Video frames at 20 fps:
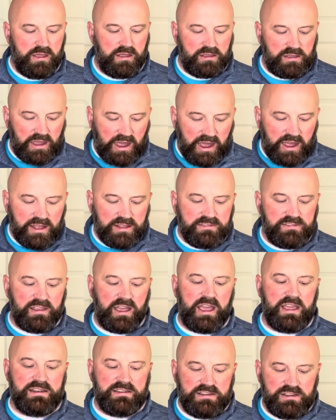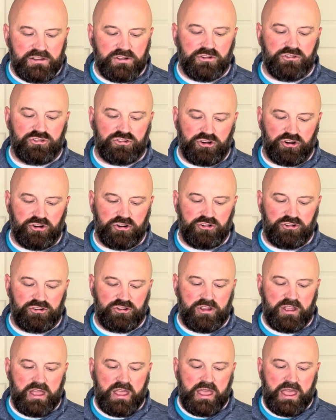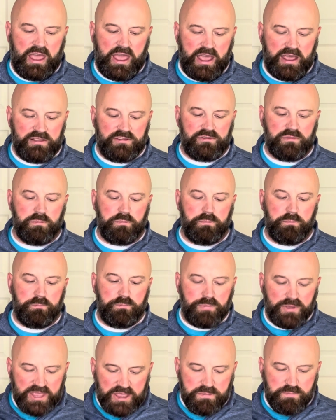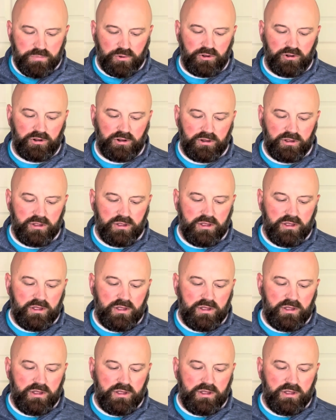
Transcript: God's ideal church has people